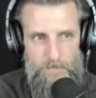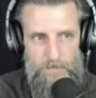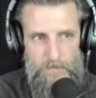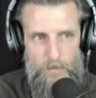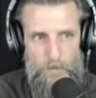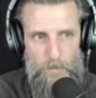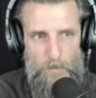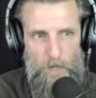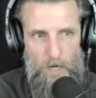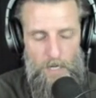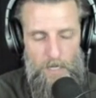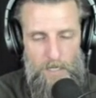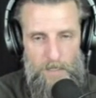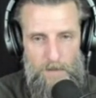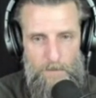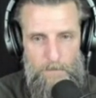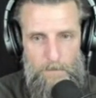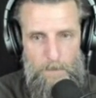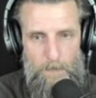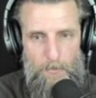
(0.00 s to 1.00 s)
right
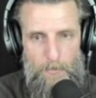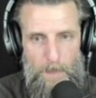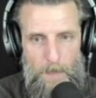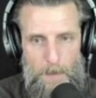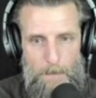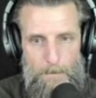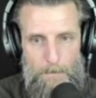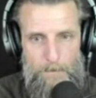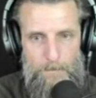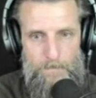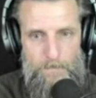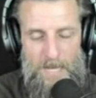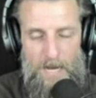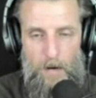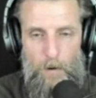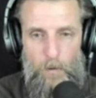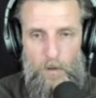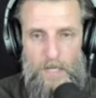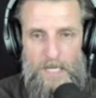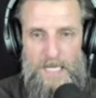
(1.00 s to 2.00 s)

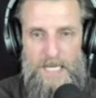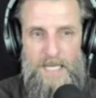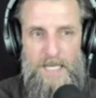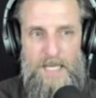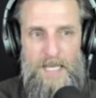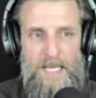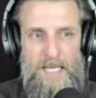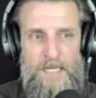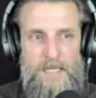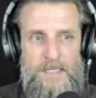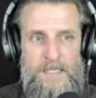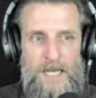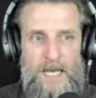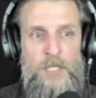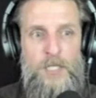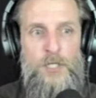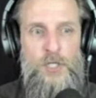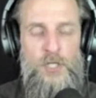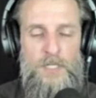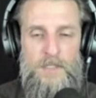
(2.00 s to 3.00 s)
now
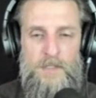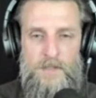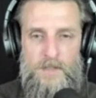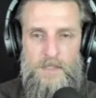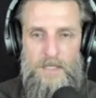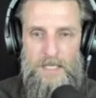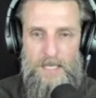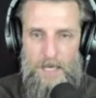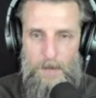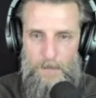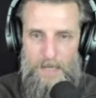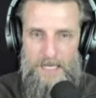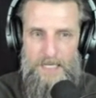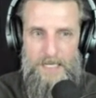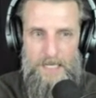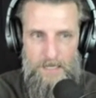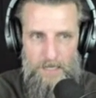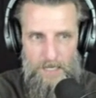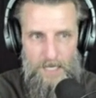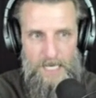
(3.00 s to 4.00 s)
intentions can
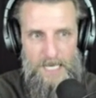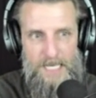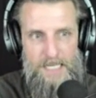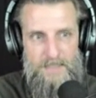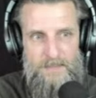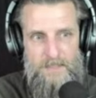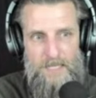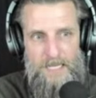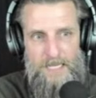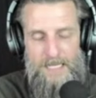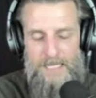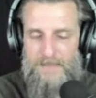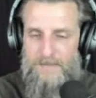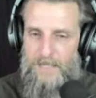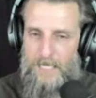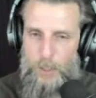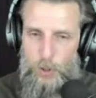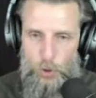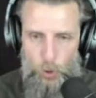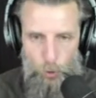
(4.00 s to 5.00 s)
it, it's a it's
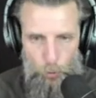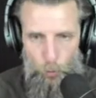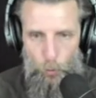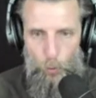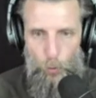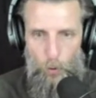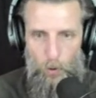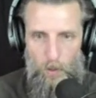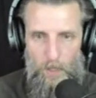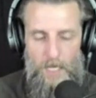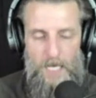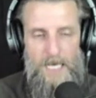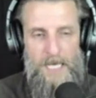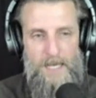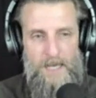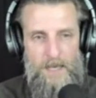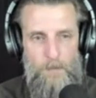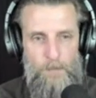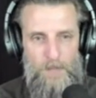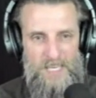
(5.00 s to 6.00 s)
a tool
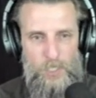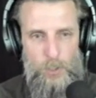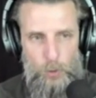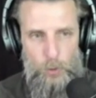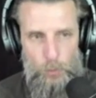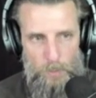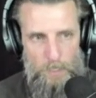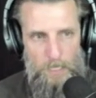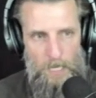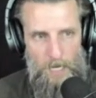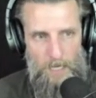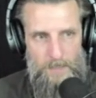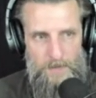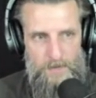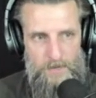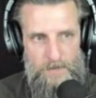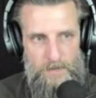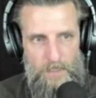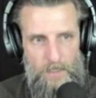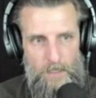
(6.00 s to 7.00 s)
it can be
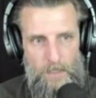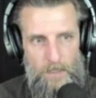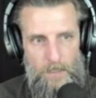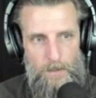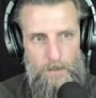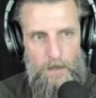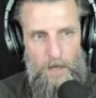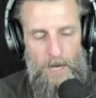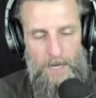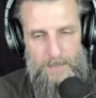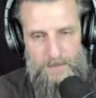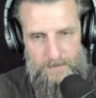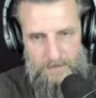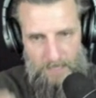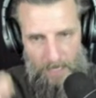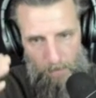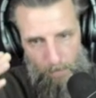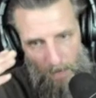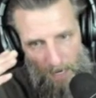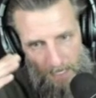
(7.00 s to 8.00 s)
utilized i
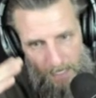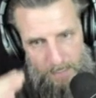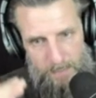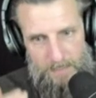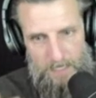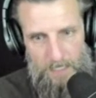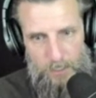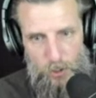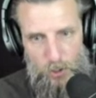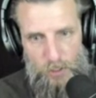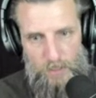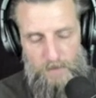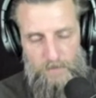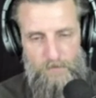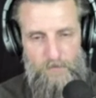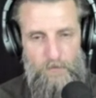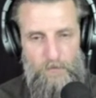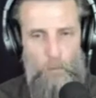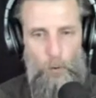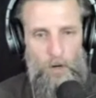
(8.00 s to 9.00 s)
set my intention
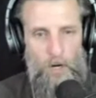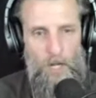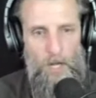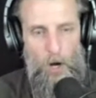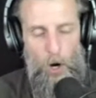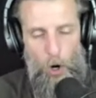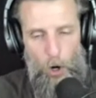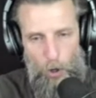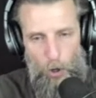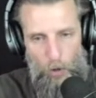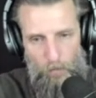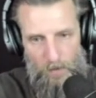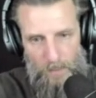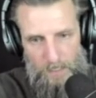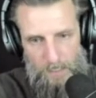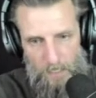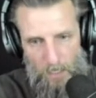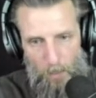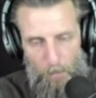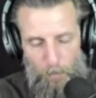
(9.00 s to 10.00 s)
for all
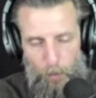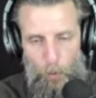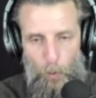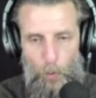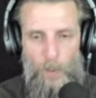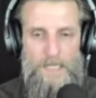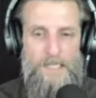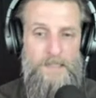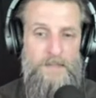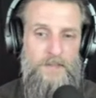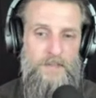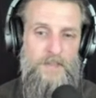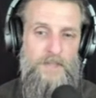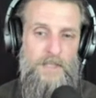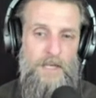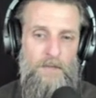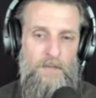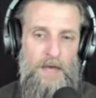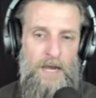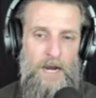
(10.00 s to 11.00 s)
the points
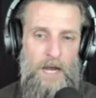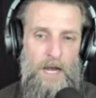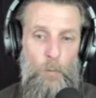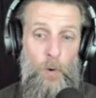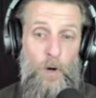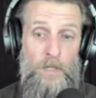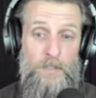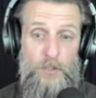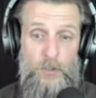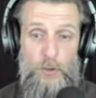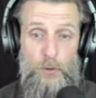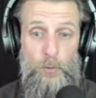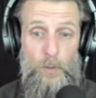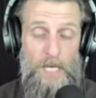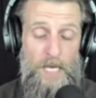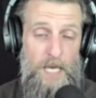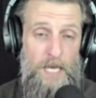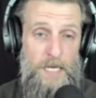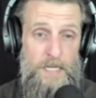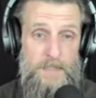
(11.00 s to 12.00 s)
that i want to
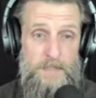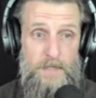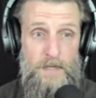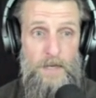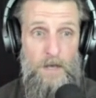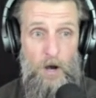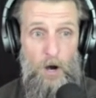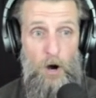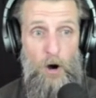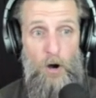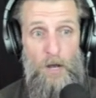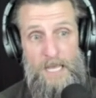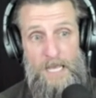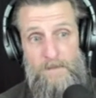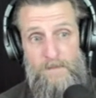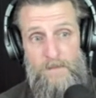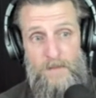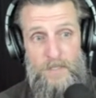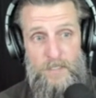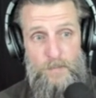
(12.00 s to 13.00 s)
hit on,
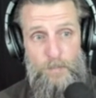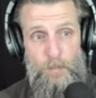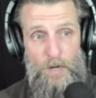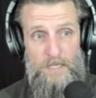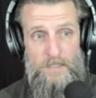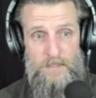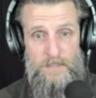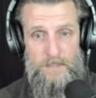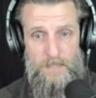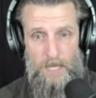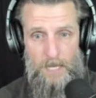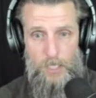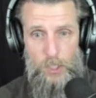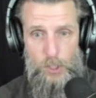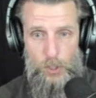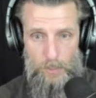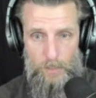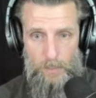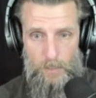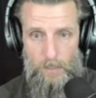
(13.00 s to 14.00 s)
in this
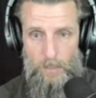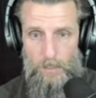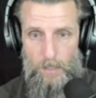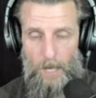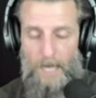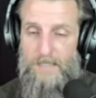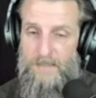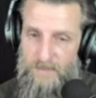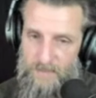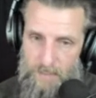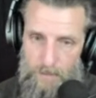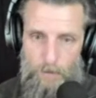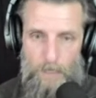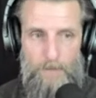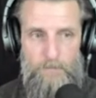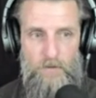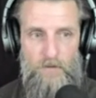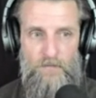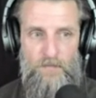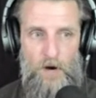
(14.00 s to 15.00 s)
presentation i still
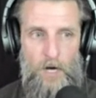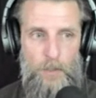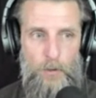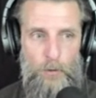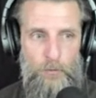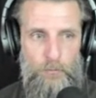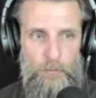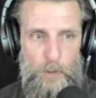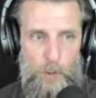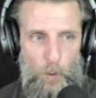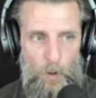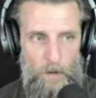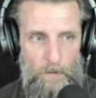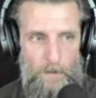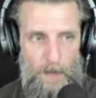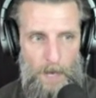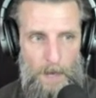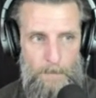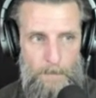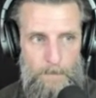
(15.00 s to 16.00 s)
have to follow through on that